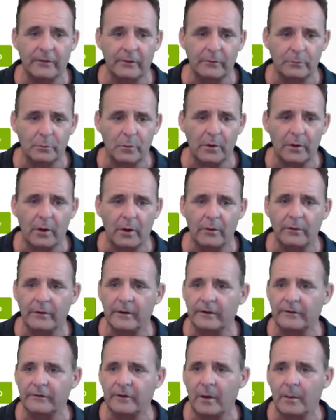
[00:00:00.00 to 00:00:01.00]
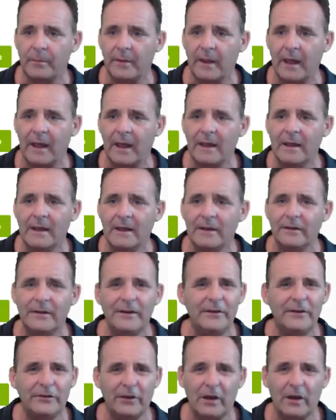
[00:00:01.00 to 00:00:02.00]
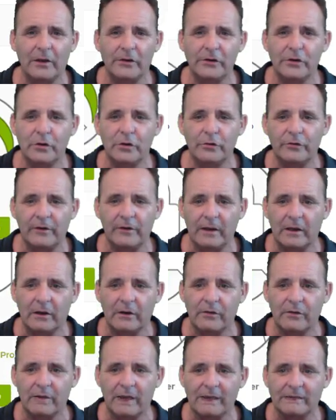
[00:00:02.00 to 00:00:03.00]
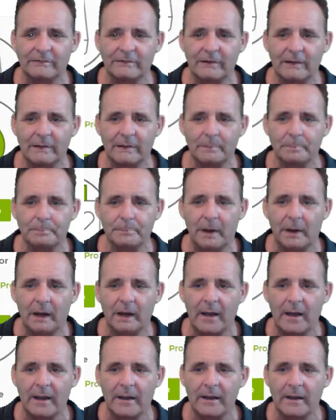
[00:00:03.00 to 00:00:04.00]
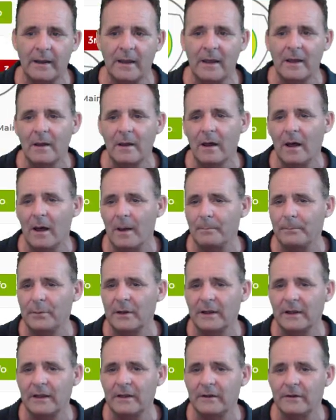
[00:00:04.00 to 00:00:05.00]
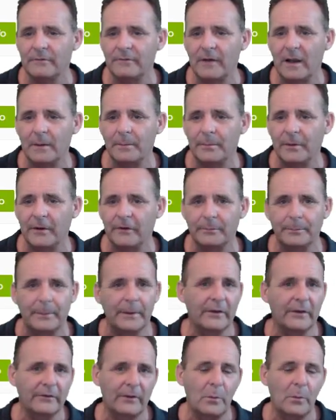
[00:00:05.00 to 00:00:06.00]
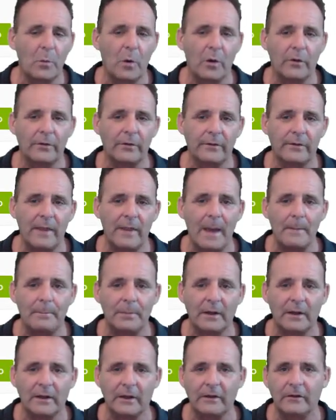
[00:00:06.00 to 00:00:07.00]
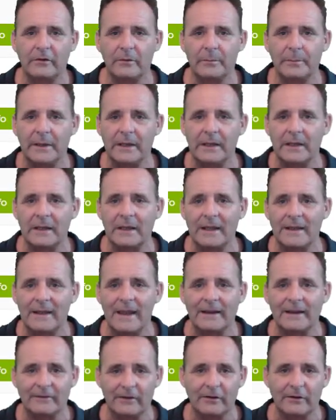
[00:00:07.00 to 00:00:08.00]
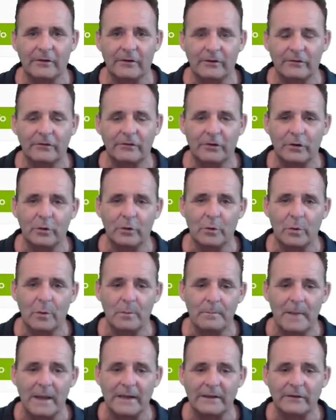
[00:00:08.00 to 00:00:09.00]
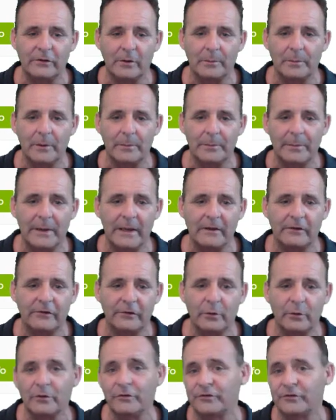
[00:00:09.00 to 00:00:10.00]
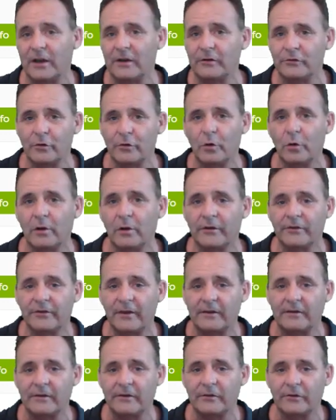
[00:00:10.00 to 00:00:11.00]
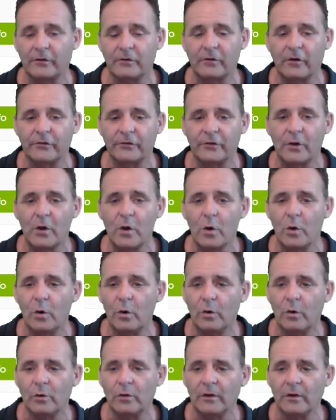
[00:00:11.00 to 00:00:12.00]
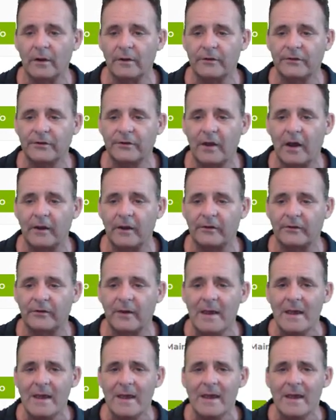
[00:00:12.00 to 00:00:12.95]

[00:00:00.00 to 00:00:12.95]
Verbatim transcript: There's one on the top there. These are usually created by Uh, plugin developers because they want their plugin to be connected to MainWP, so you can change all the settings across all sites.